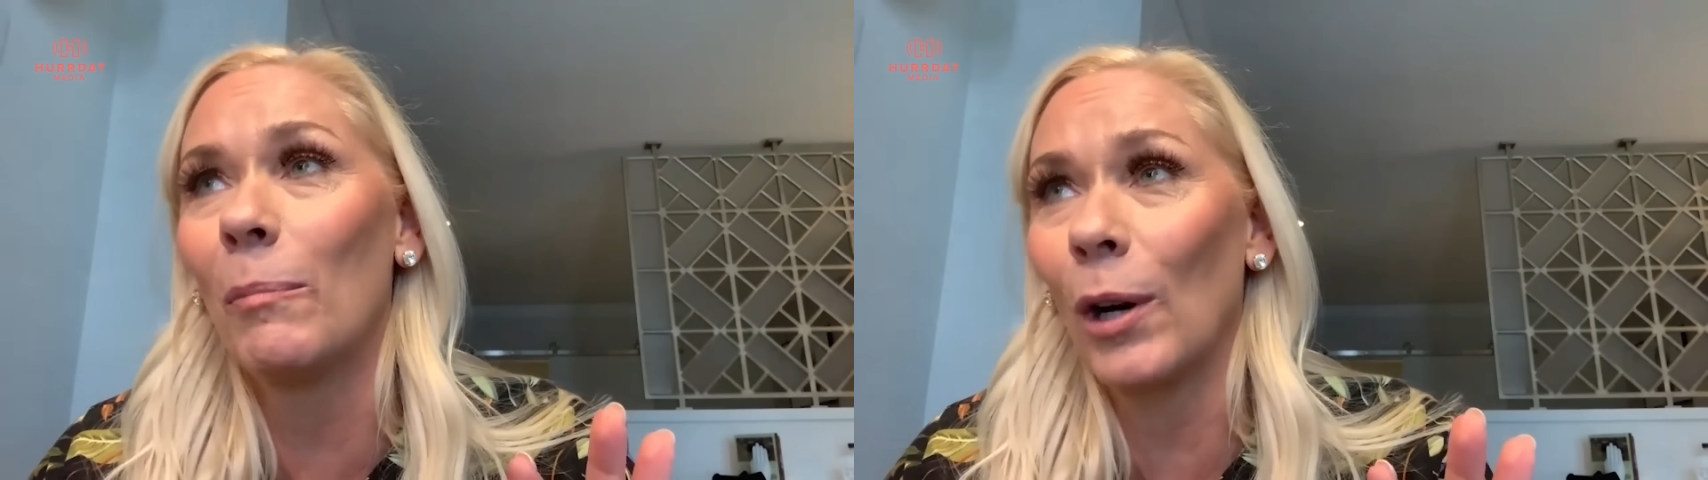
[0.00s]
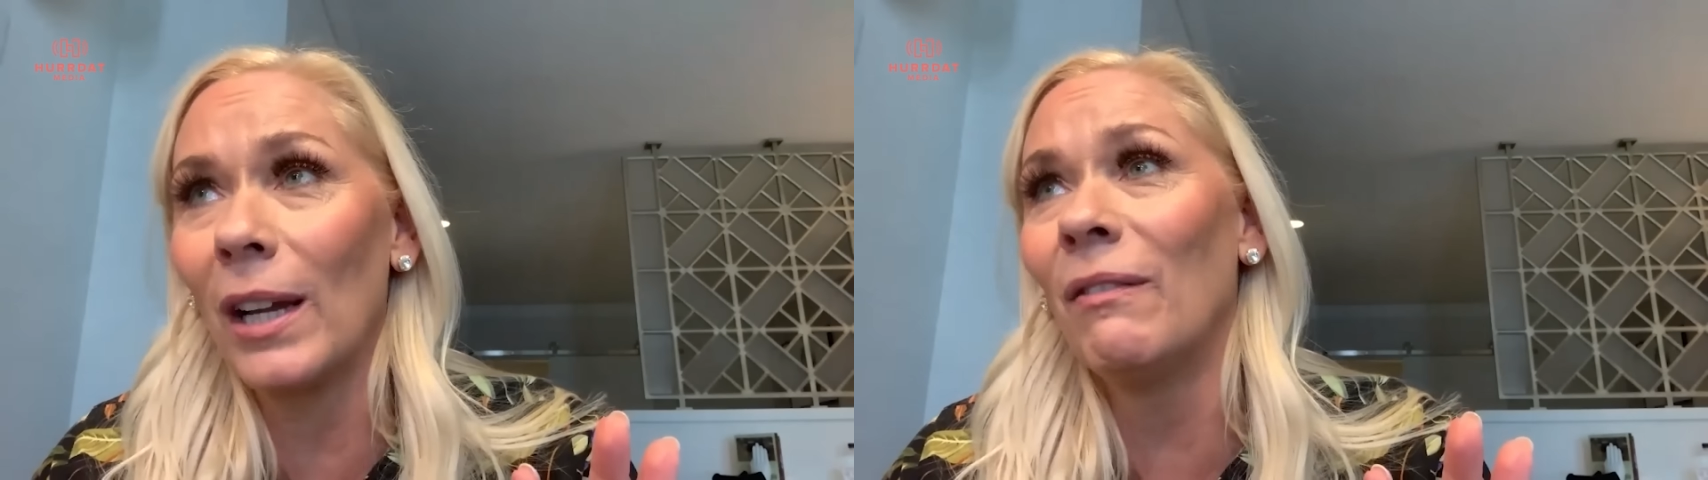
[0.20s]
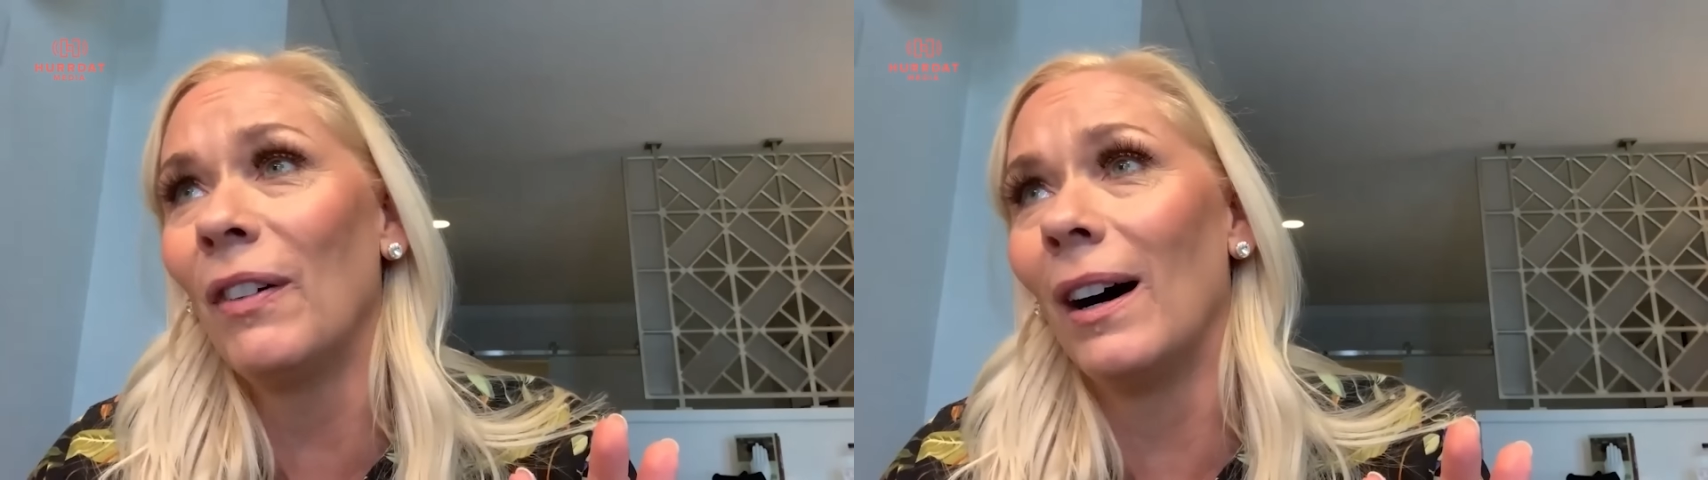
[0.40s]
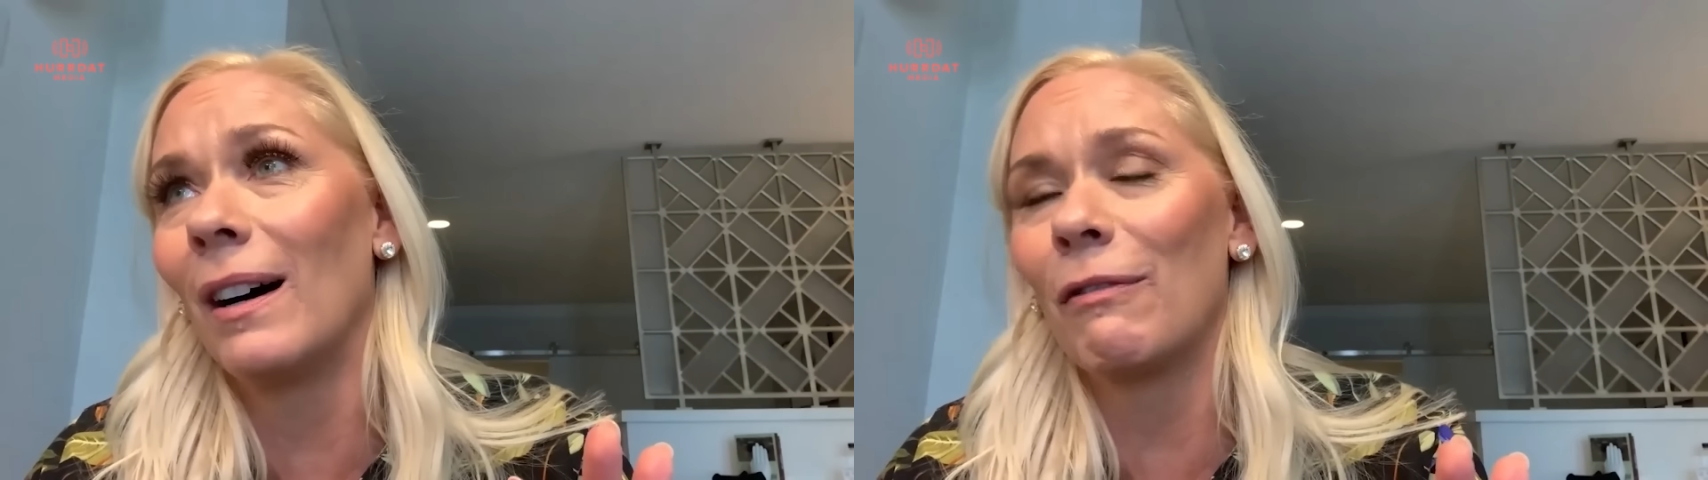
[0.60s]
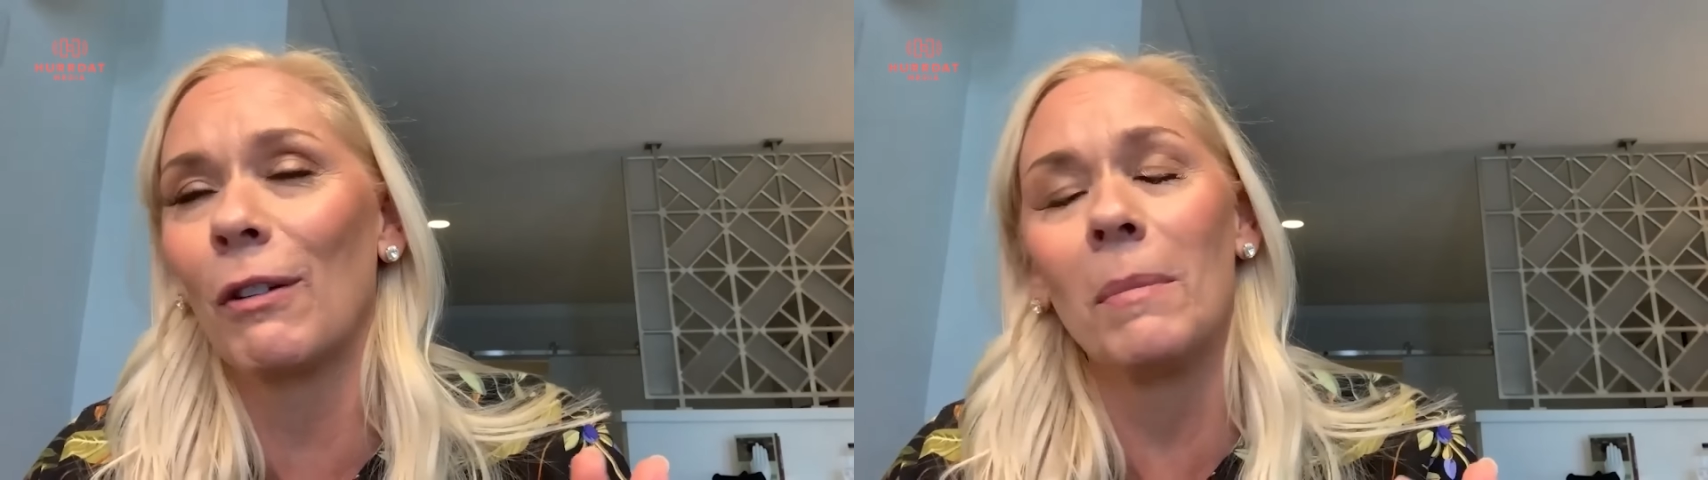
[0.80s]
brain
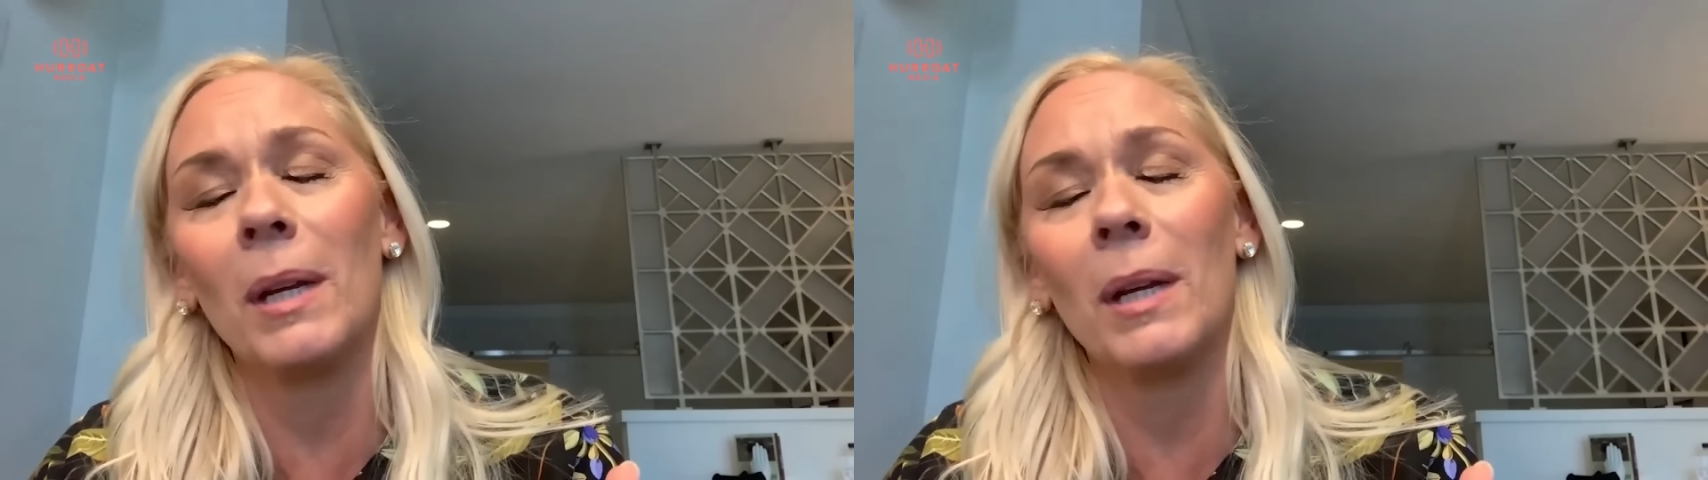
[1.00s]
fog from